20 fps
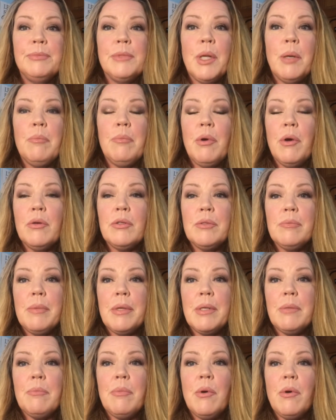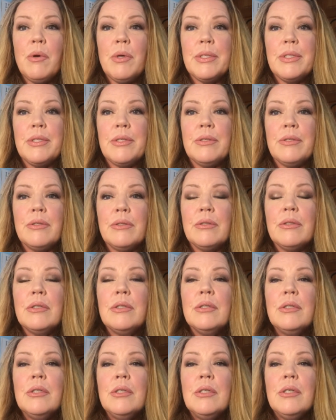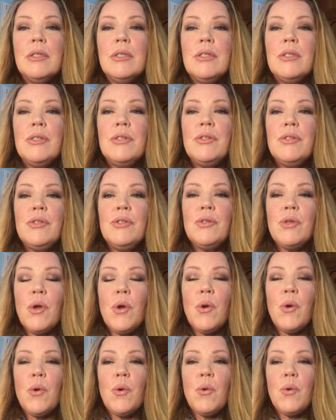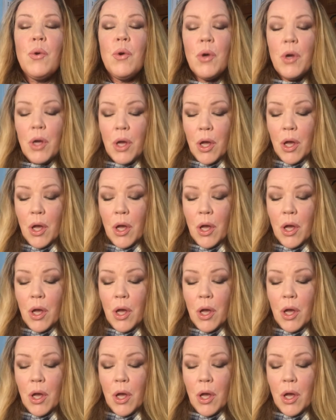I'm postmenopausal. So